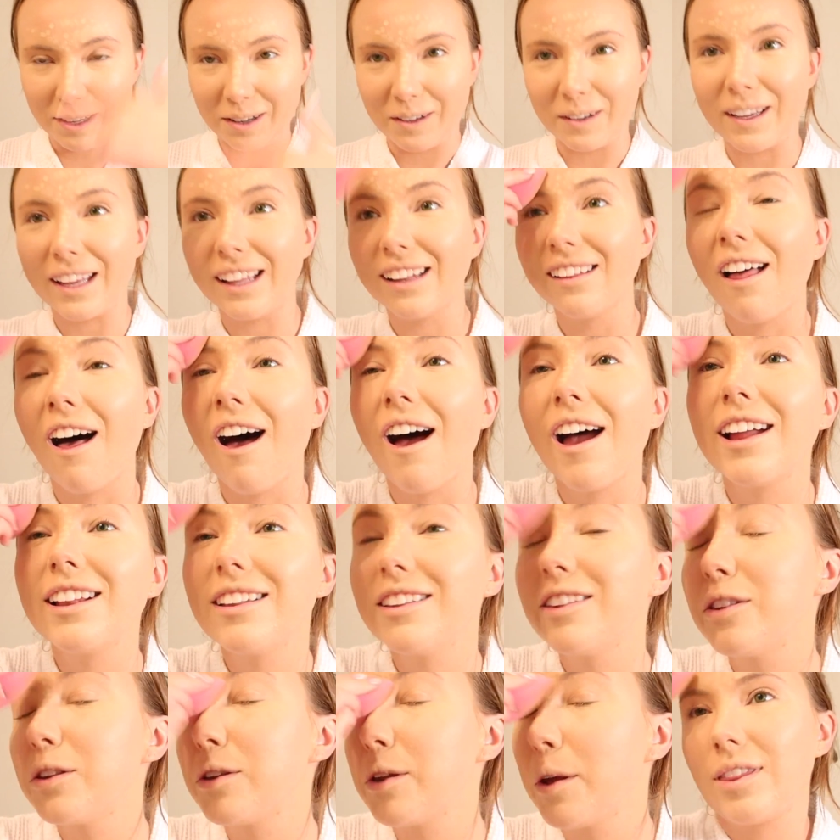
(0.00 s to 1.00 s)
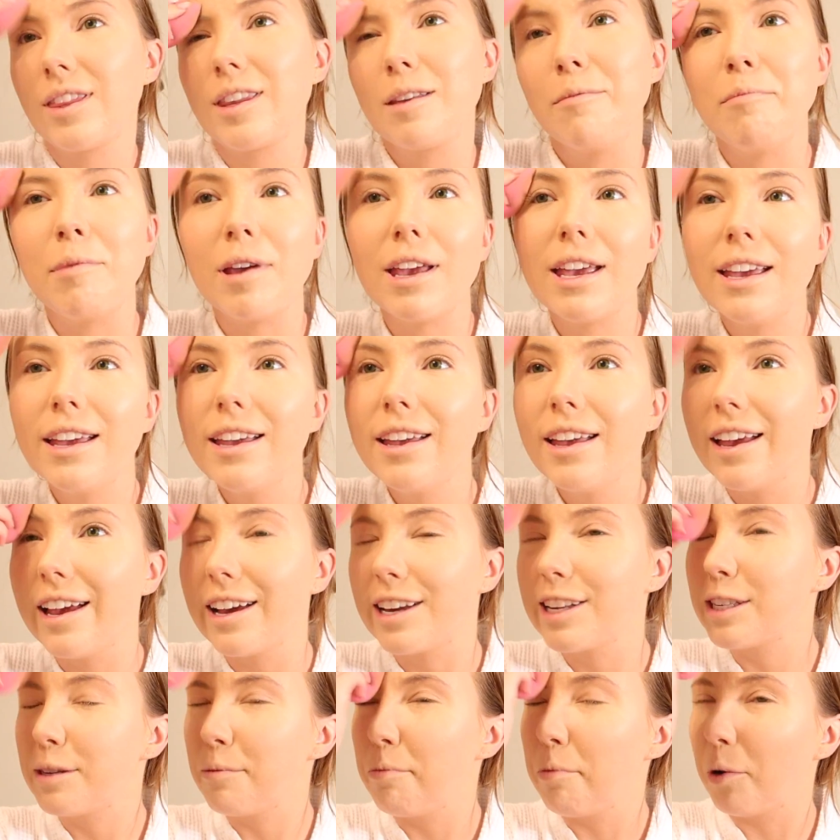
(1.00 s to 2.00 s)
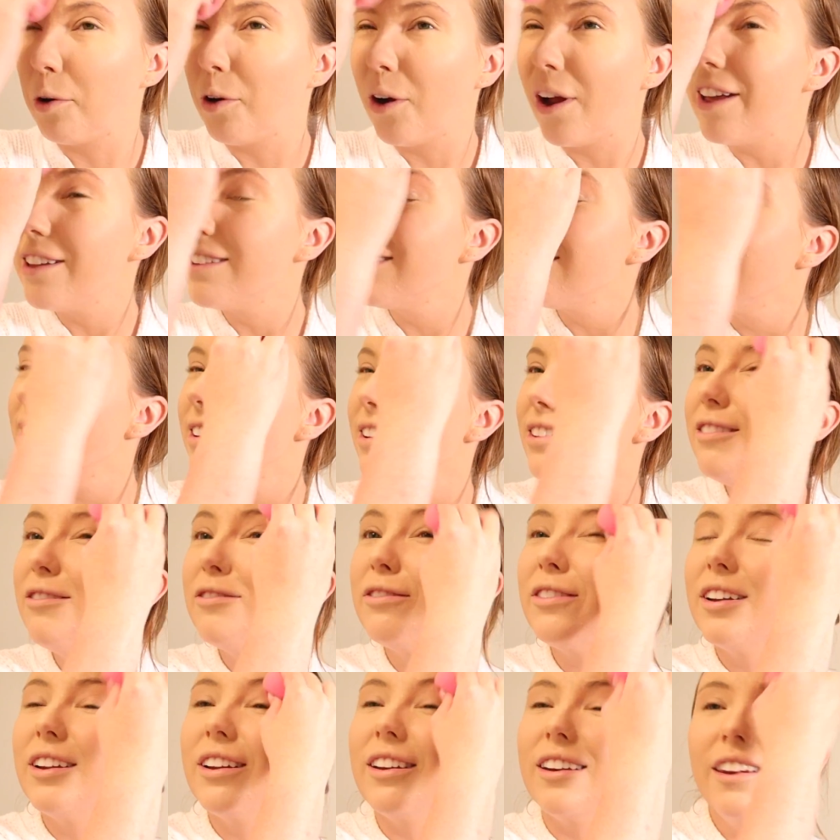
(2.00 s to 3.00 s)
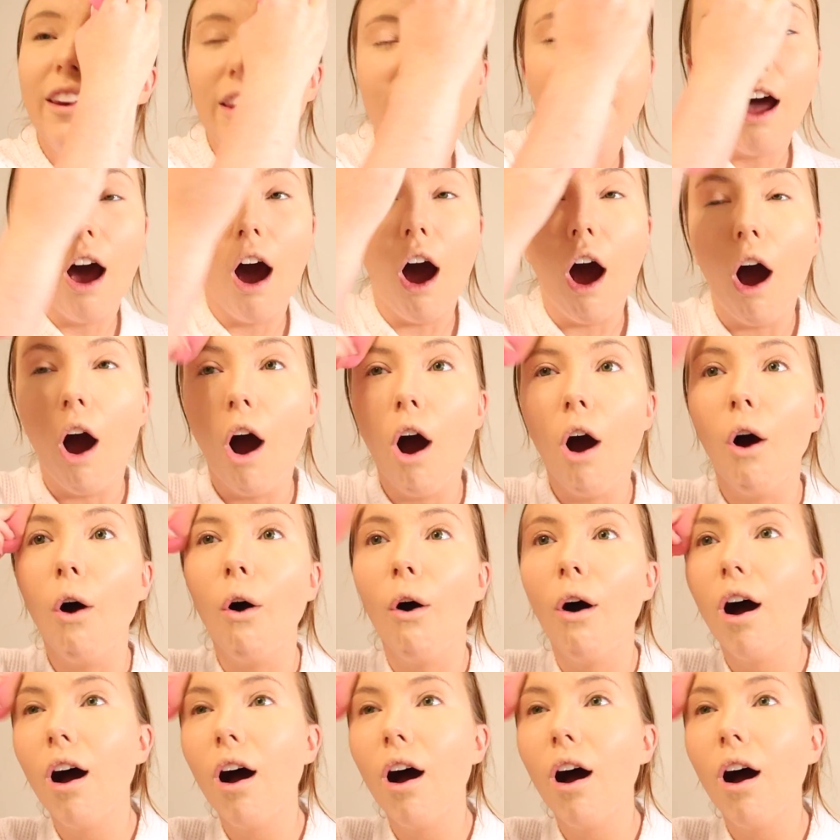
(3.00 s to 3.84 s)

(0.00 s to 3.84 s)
I'll get lines. Me? Expressive? No.